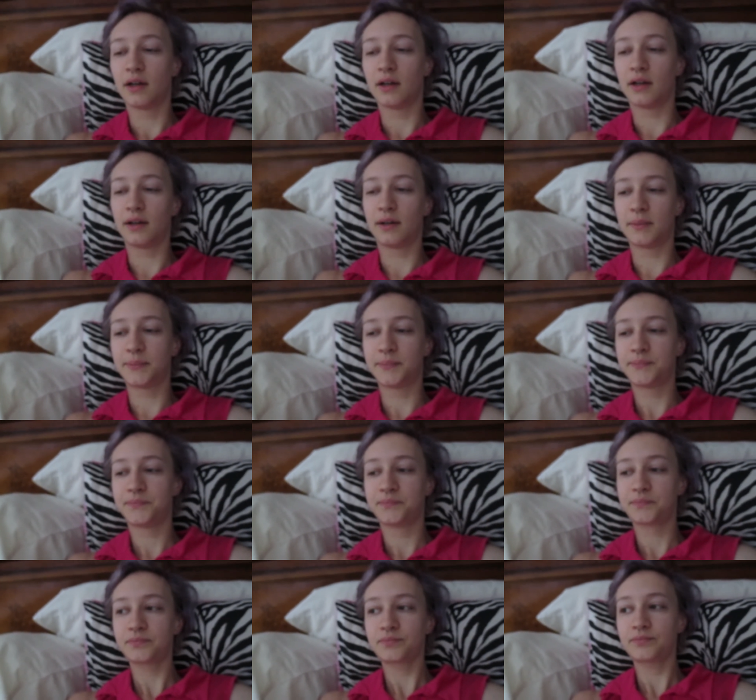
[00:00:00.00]
Um,
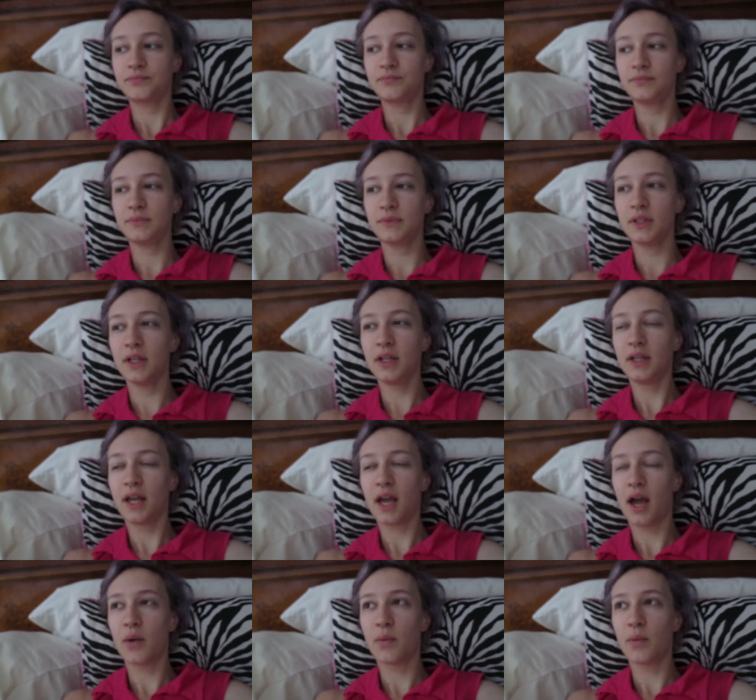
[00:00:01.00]
yeah,